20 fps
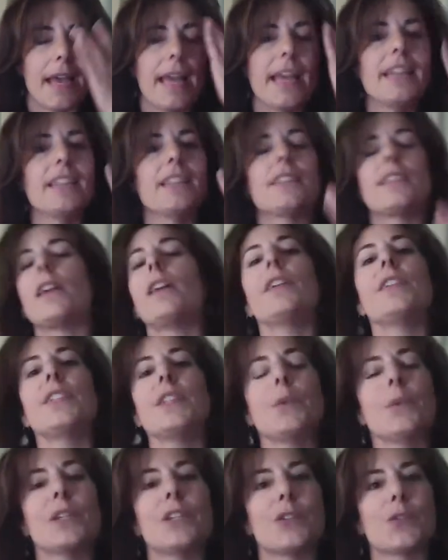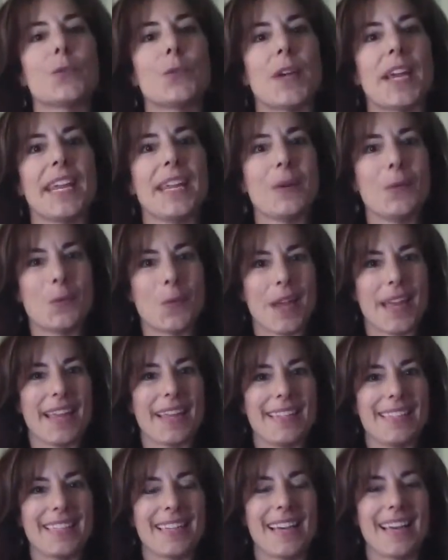And it's also a great
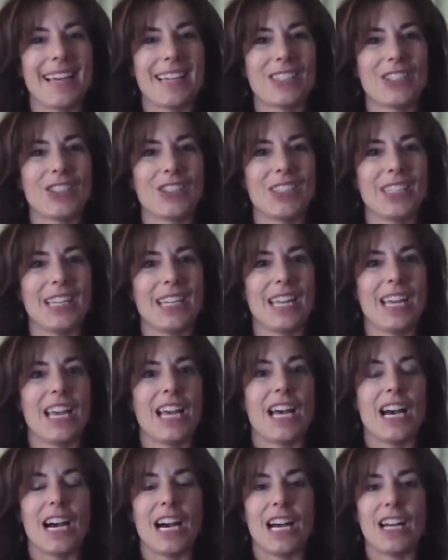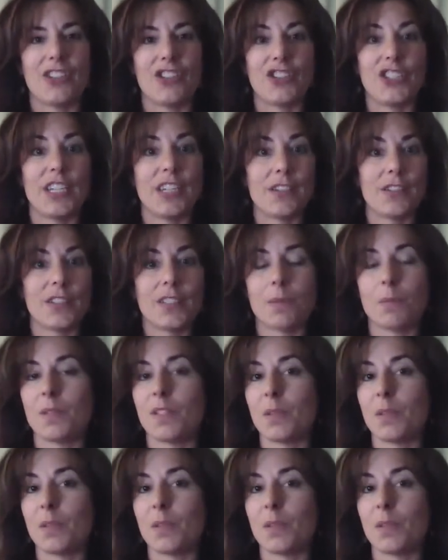way to actually share some